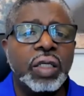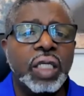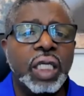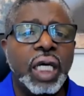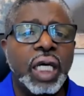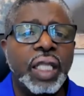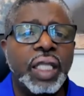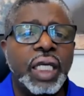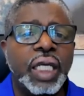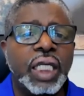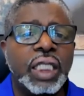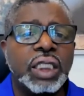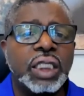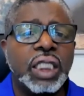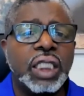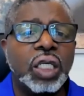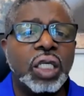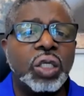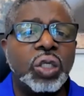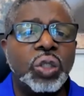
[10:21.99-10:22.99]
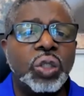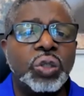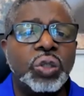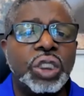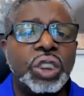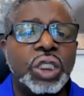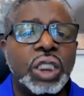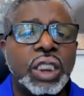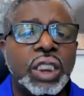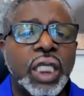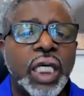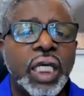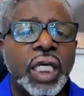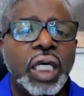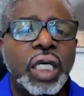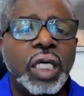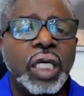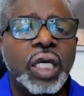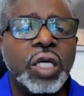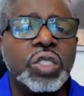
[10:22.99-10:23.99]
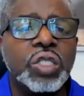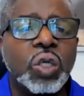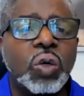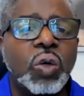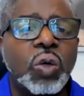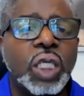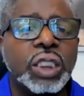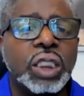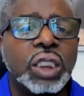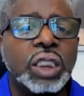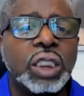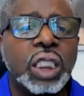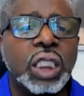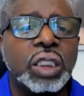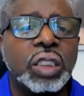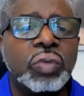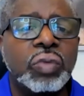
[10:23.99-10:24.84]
And then it said, who should take, here's a question, it says,